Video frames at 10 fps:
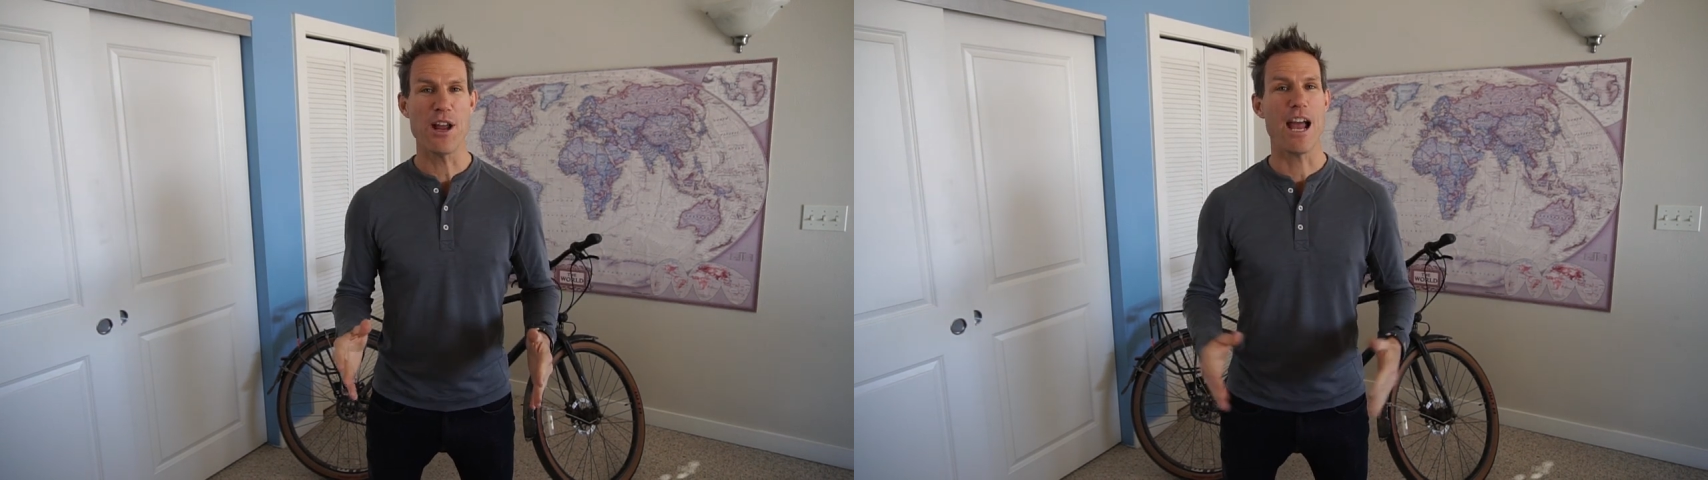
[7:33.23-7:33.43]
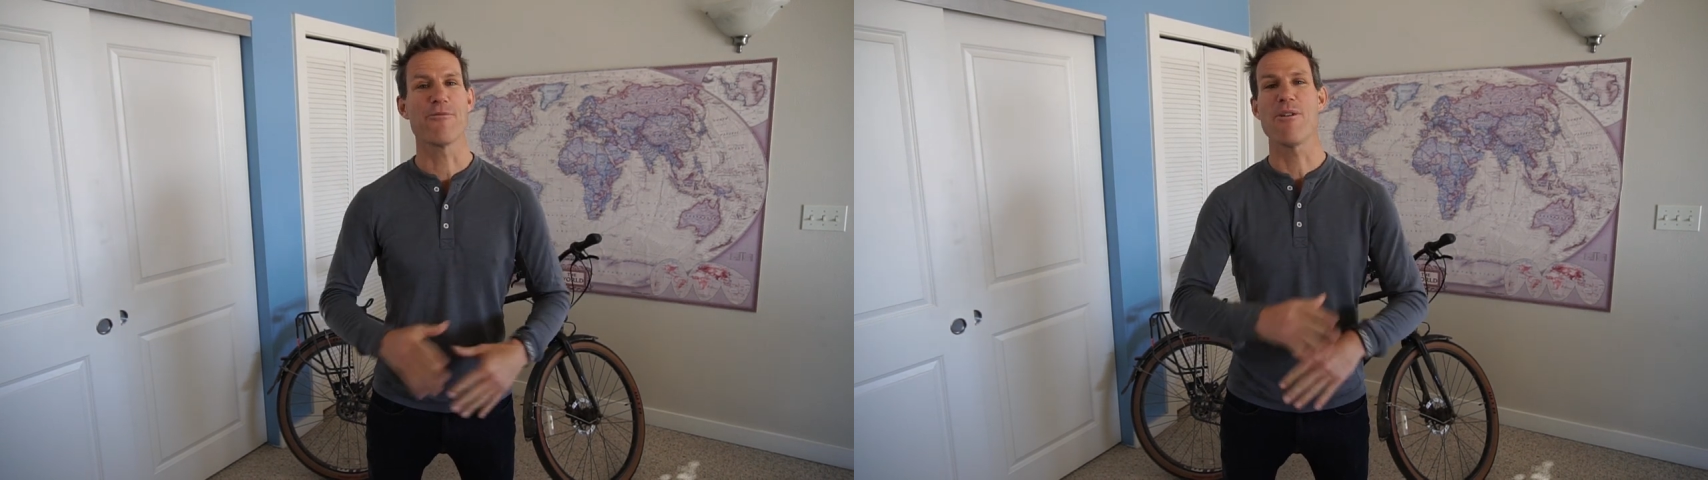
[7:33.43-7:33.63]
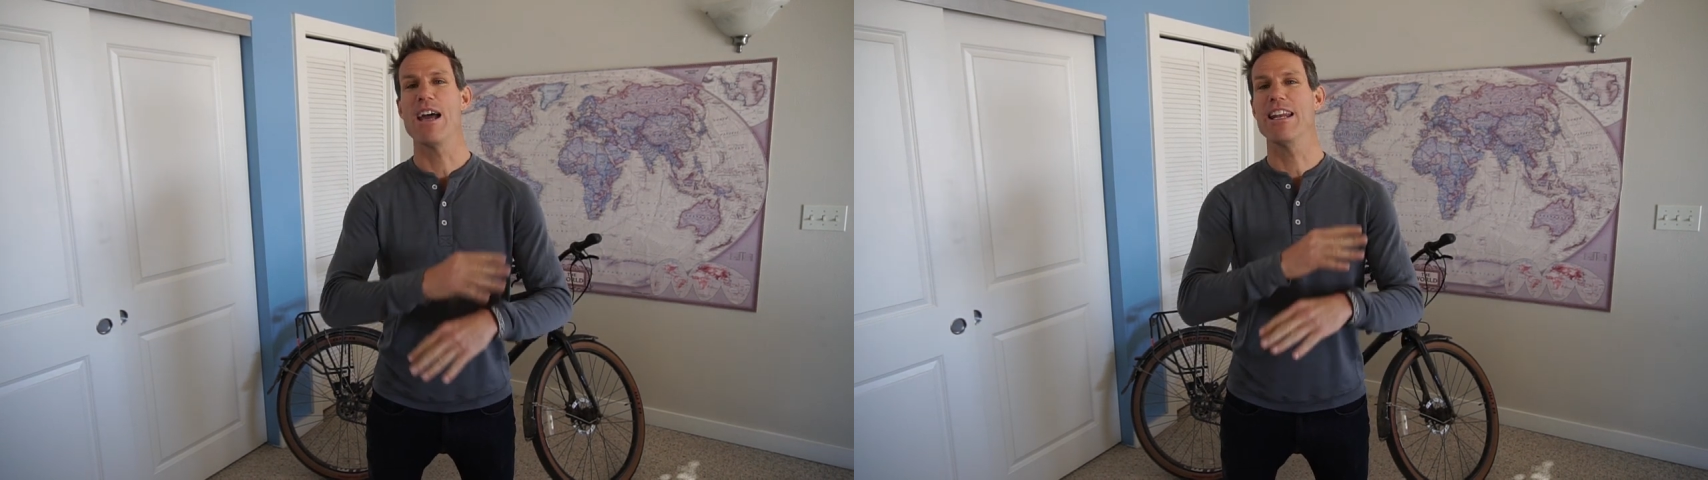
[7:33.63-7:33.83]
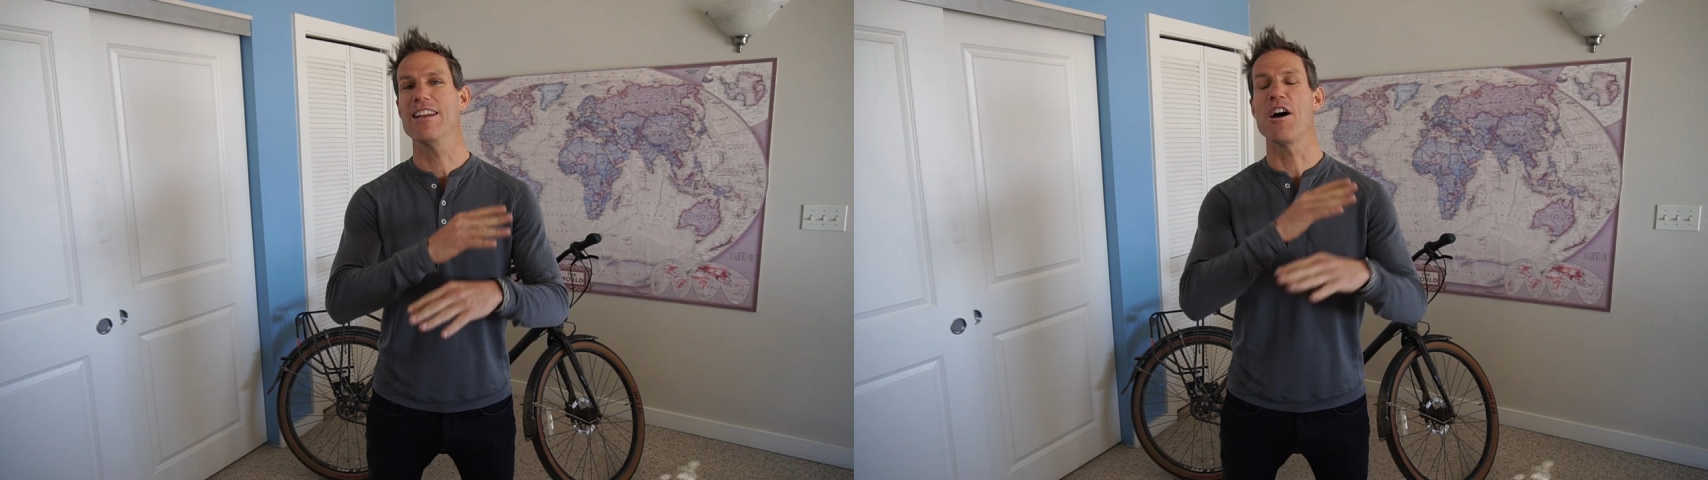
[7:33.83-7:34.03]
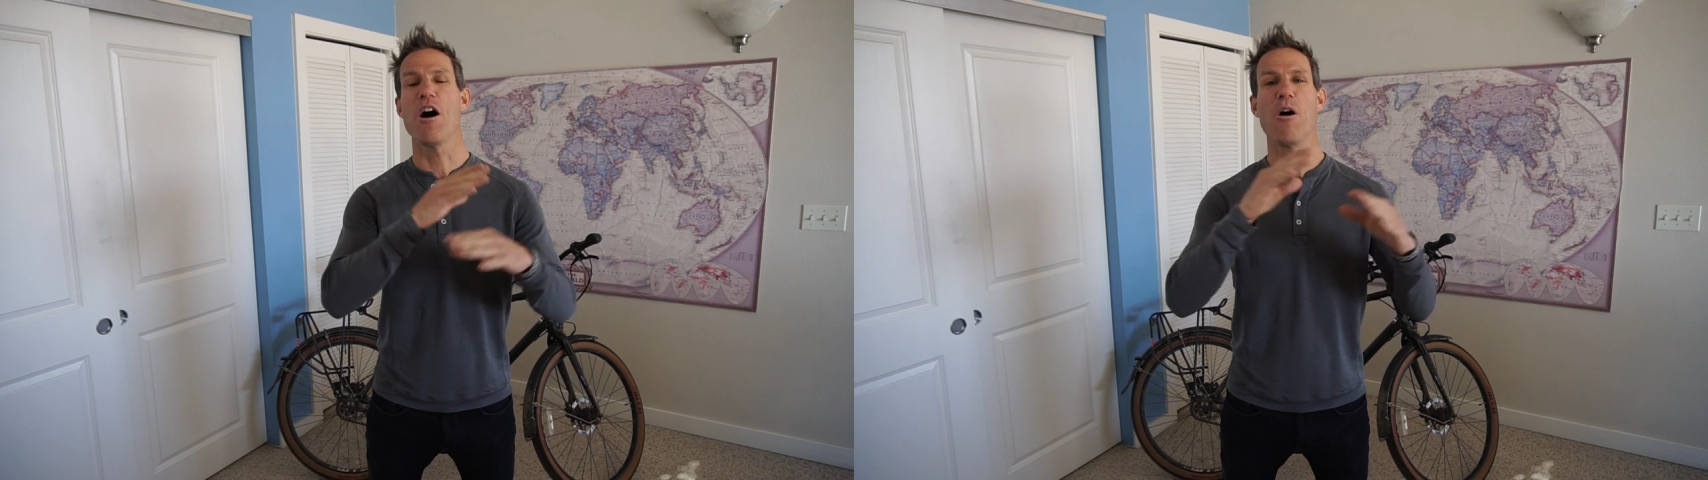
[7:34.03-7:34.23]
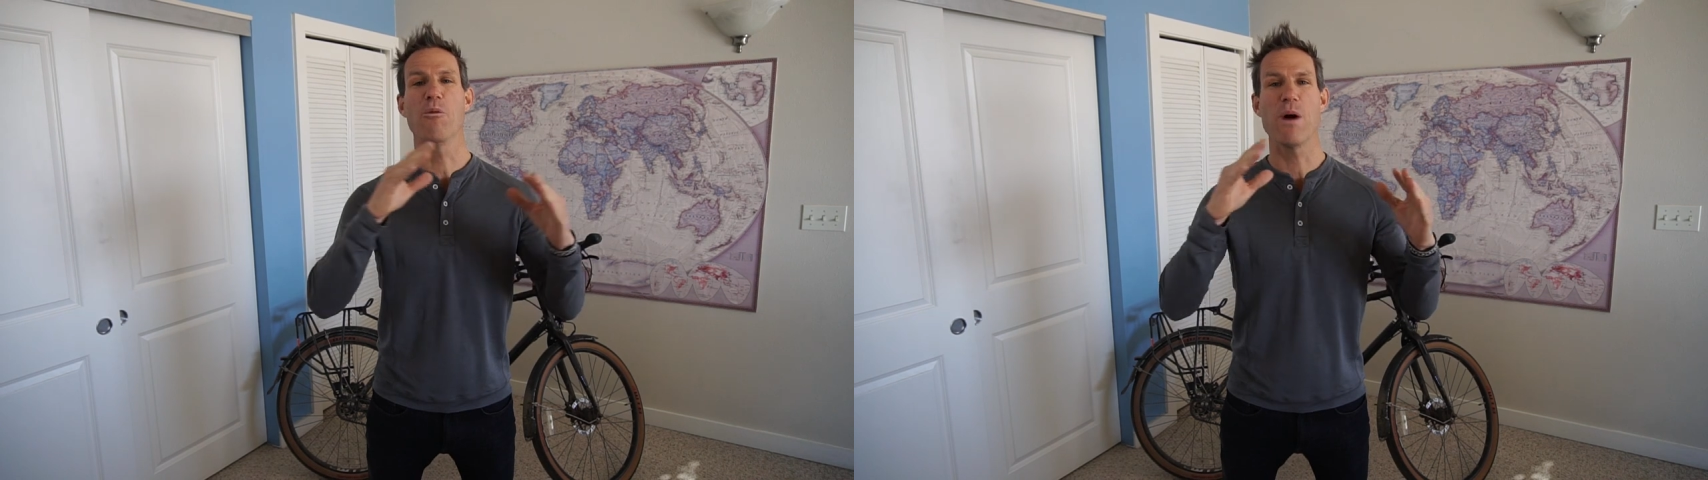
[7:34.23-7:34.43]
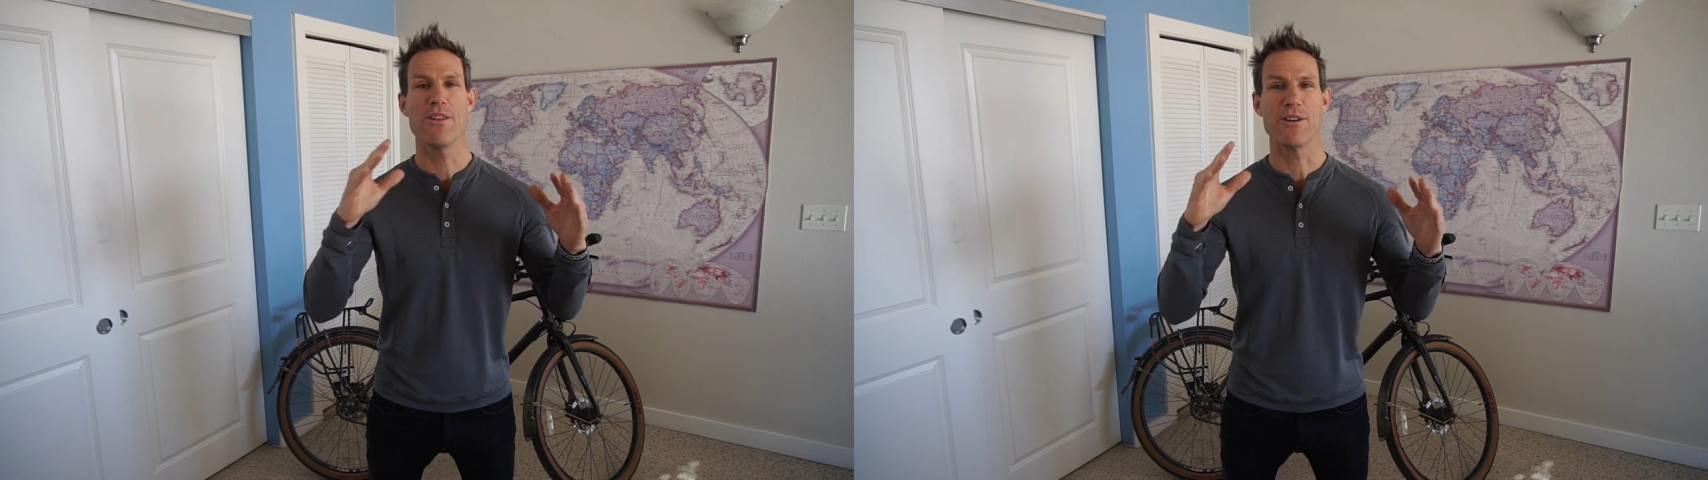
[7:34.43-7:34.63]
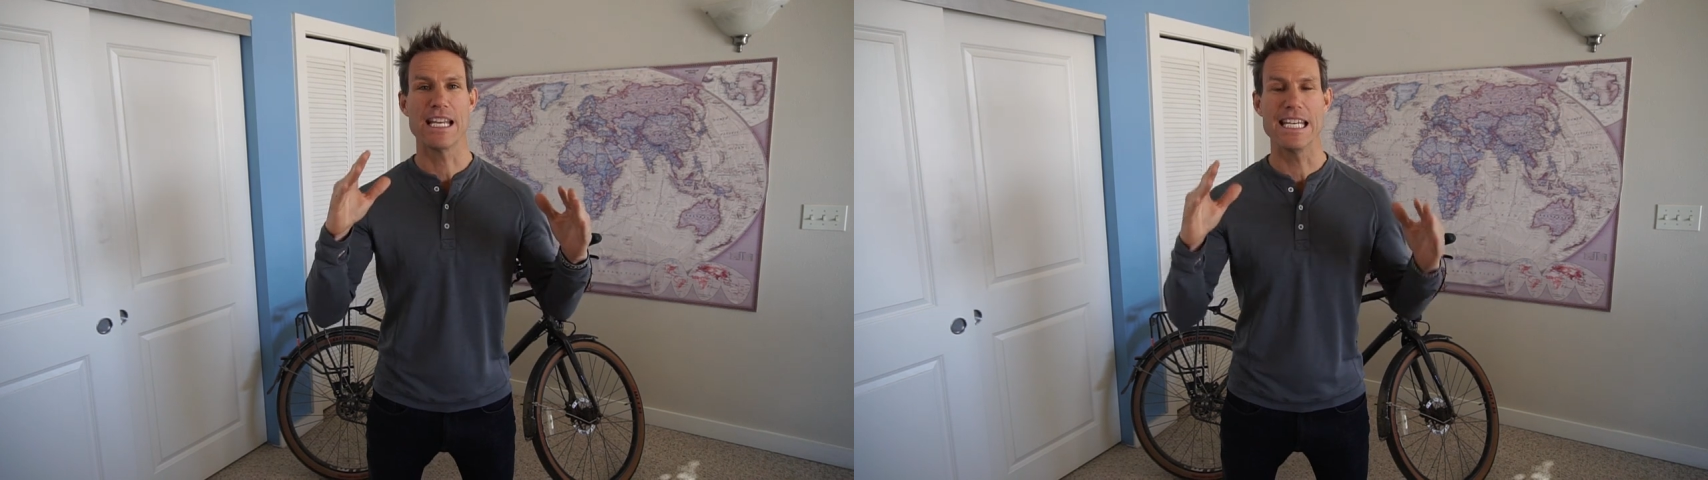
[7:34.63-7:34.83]
I ride it in all
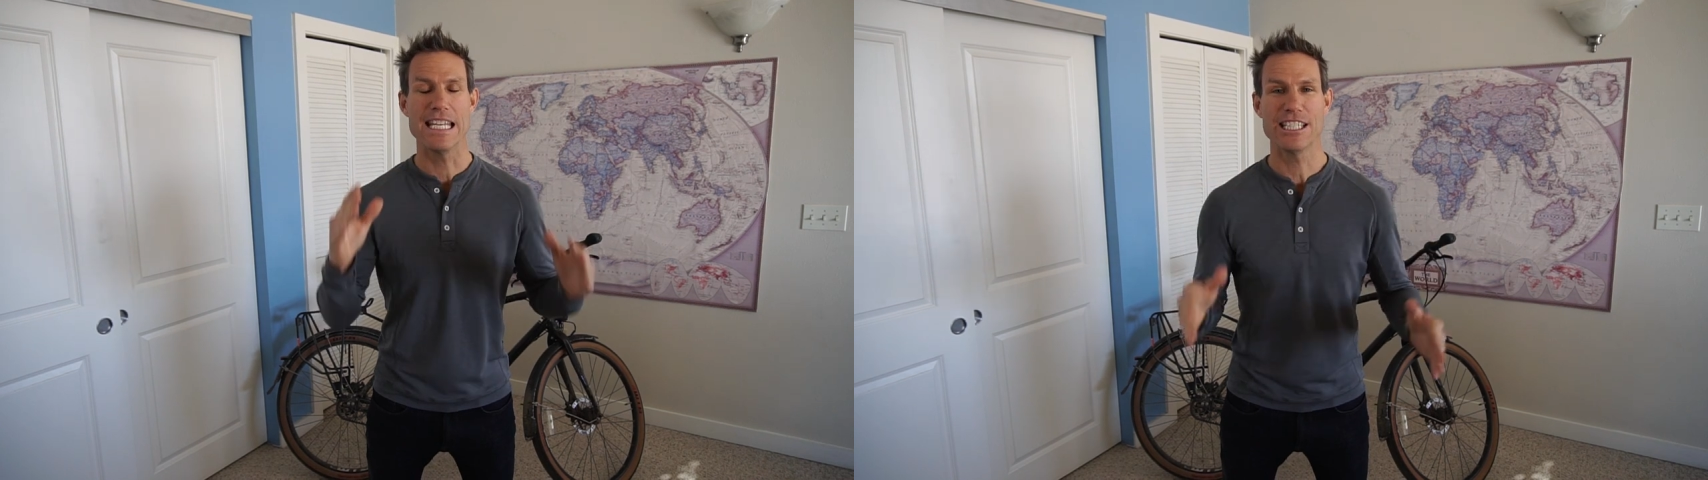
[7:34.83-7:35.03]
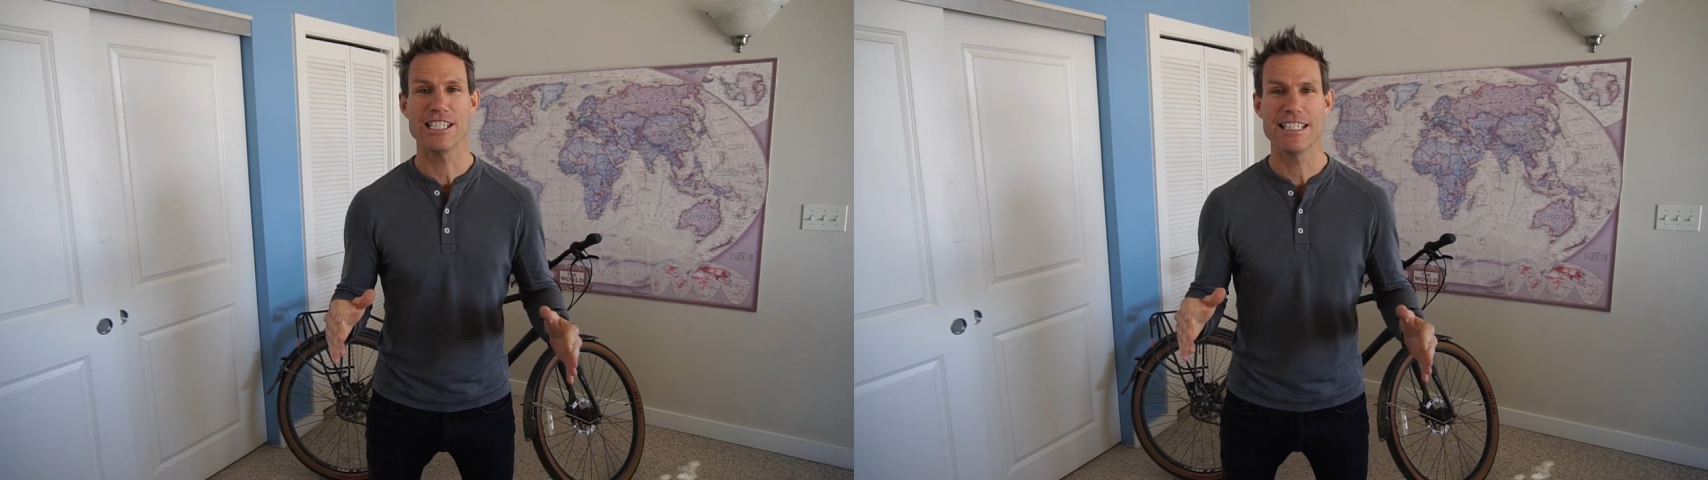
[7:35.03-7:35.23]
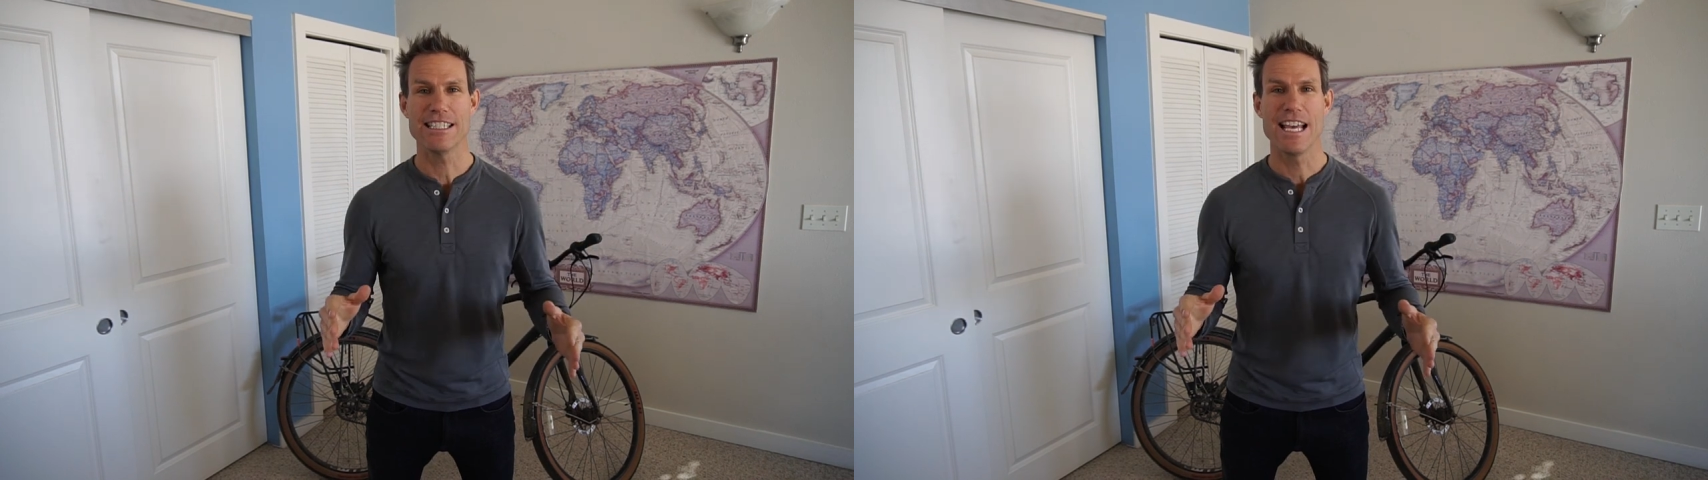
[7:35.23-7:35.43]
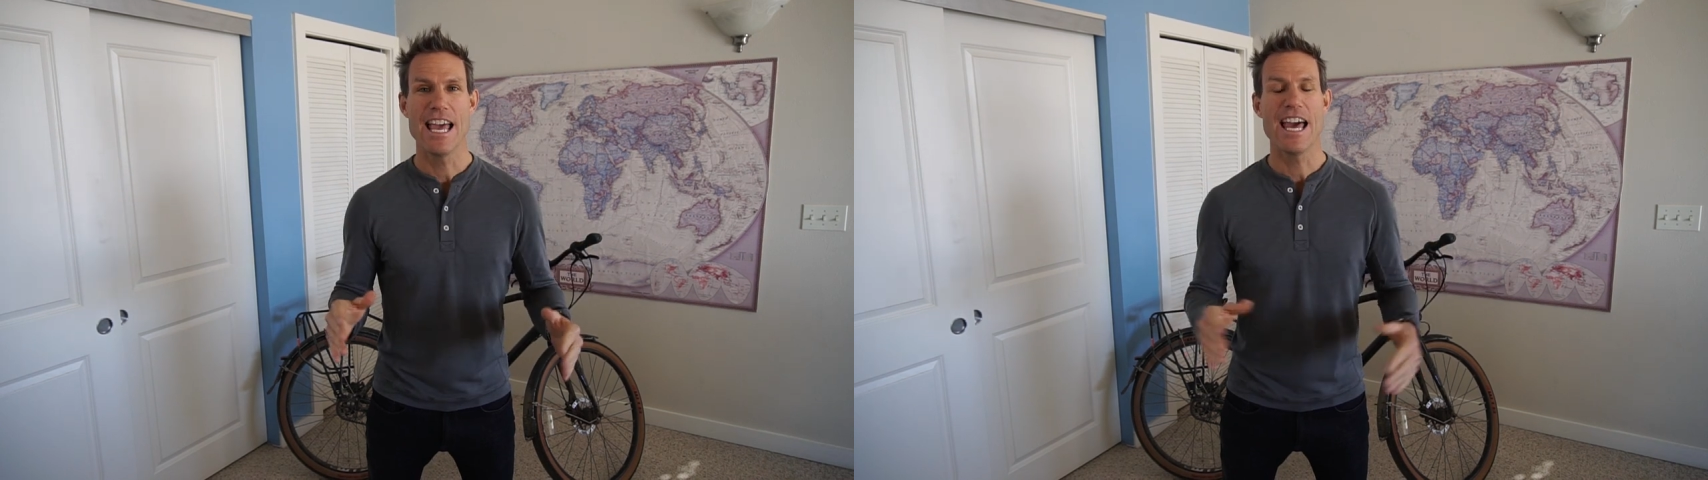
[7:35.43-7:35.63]
weather conditions,